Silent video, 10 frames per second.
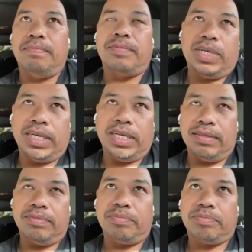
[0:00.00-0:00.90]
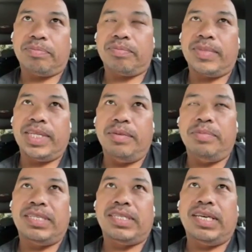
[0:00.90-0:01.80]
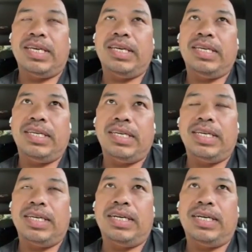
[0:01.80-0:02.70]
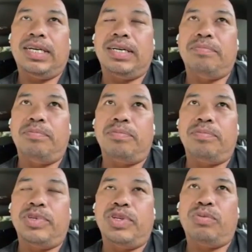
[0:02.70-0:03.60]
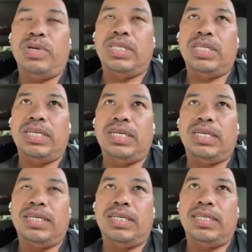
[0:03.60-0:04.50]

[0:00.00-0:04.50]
well, let me just say, uh, when the